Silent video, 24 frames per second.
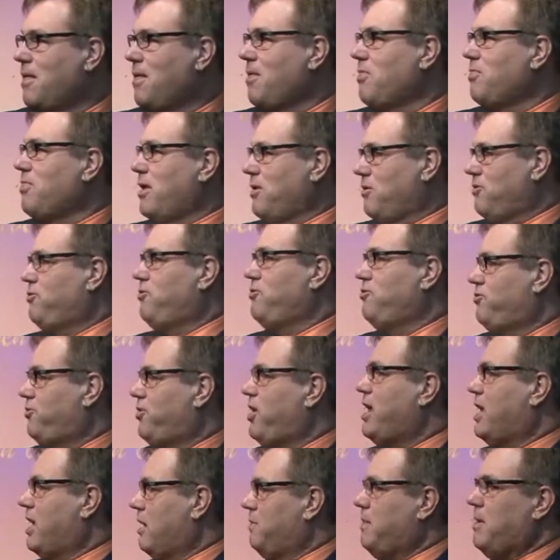that
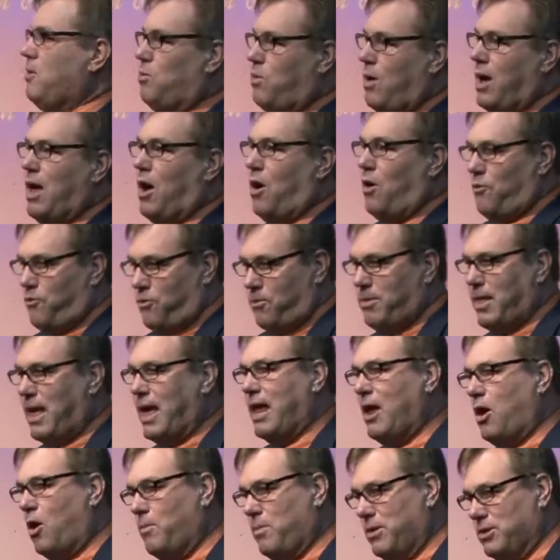she could be well from that
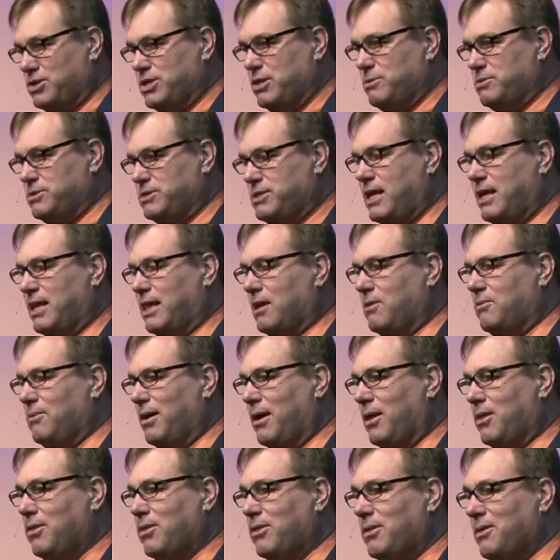ailment she was dealing
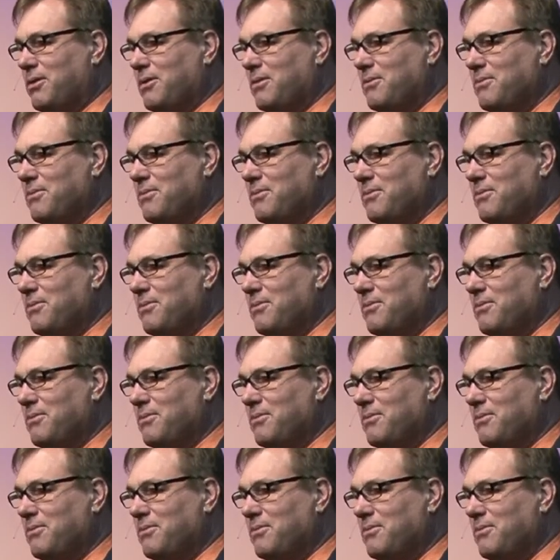with.